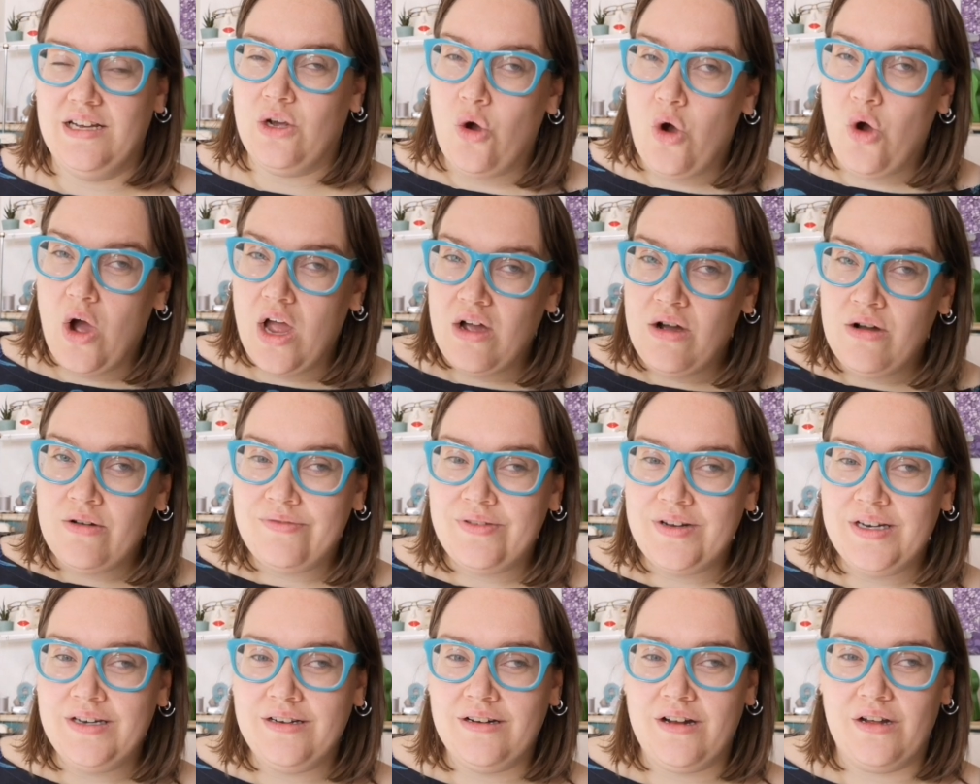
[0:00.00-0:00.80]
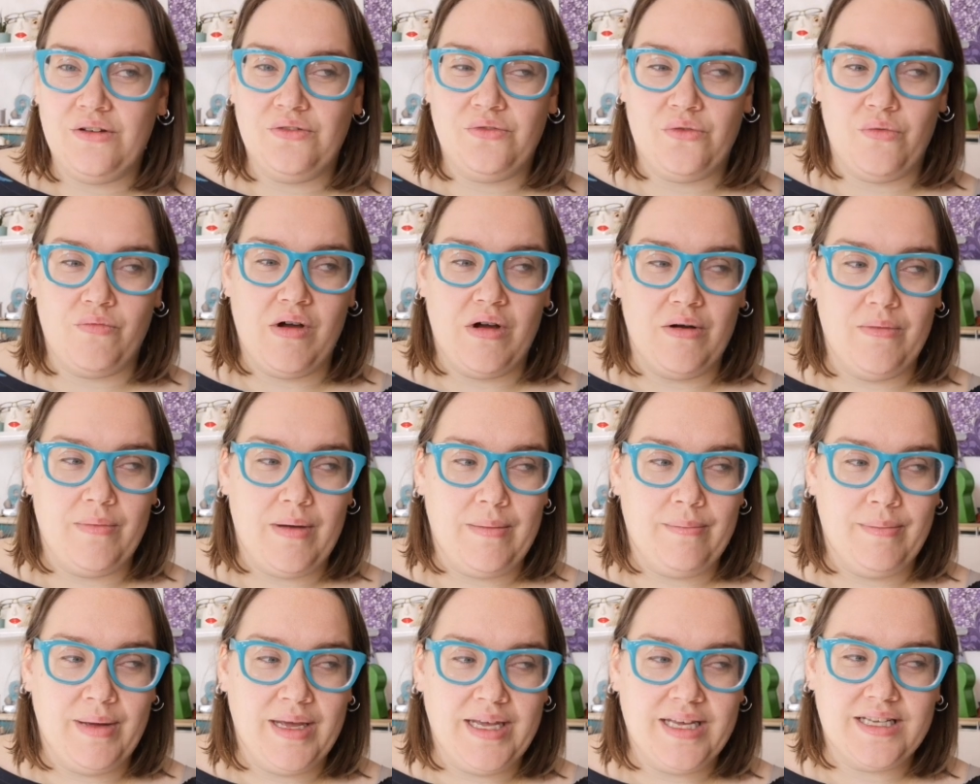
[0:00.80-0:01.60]
Quite often in
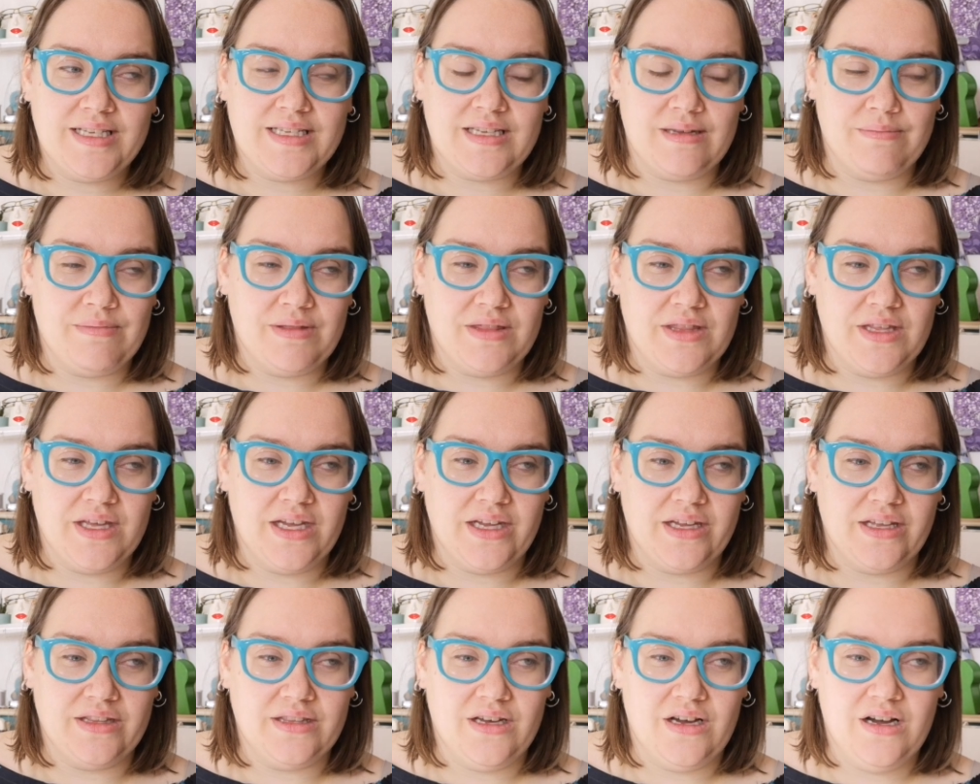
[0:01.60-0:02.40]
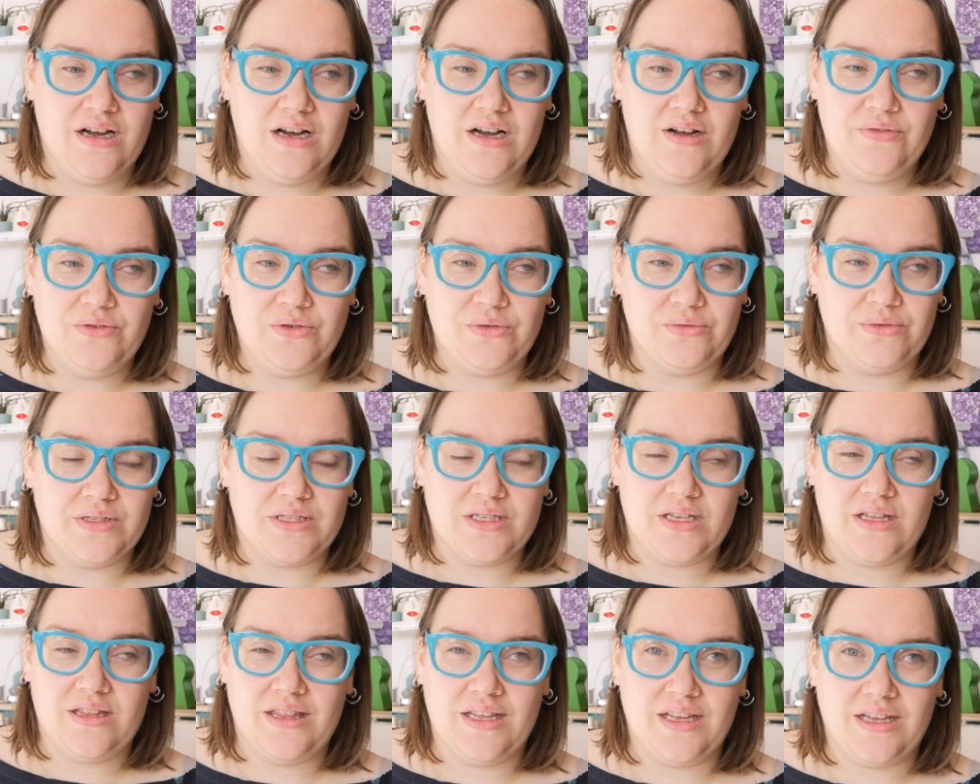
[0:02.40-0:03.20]
overwhelm I make something that
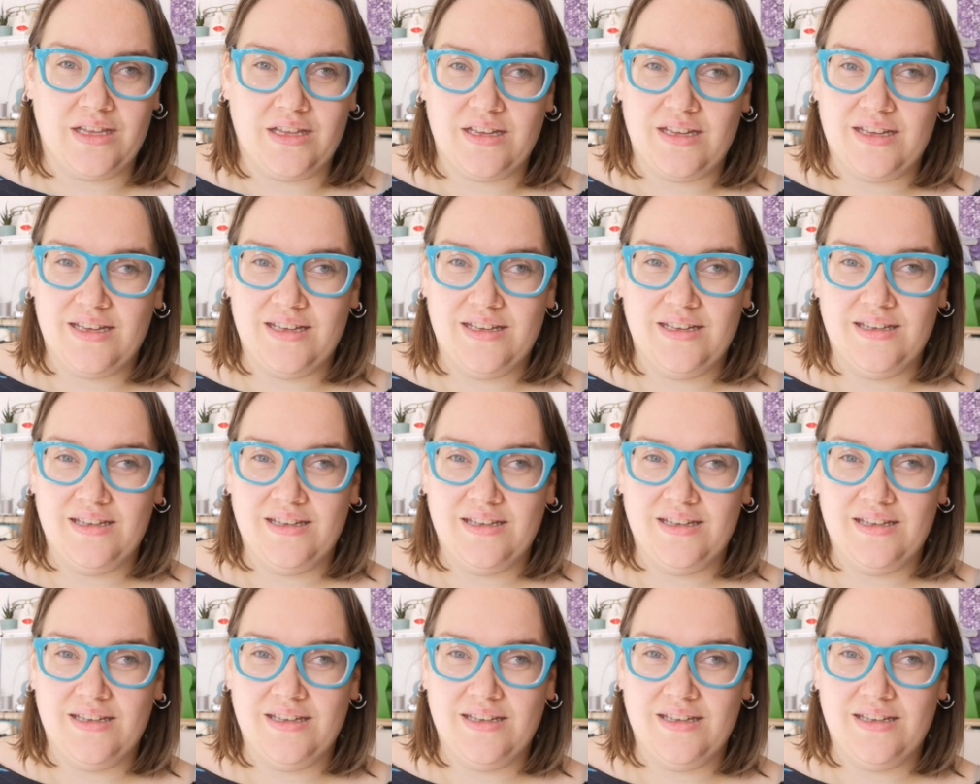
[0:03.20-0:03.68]
afterwards I think,